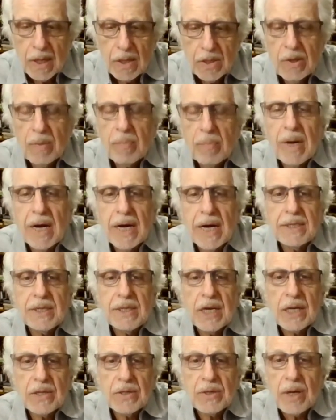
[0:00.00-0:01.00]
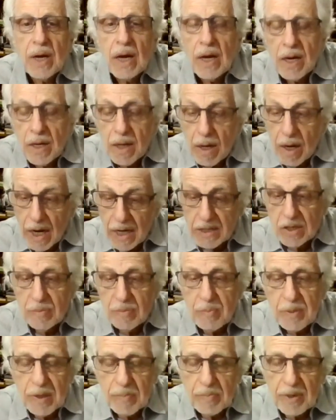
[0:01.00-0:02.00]
the mind that other
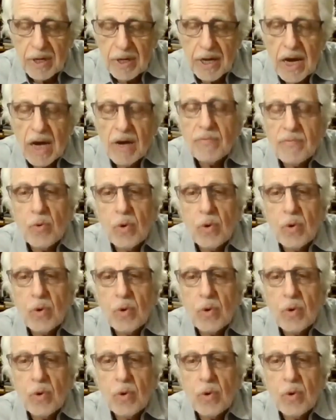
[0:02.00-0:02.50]
people have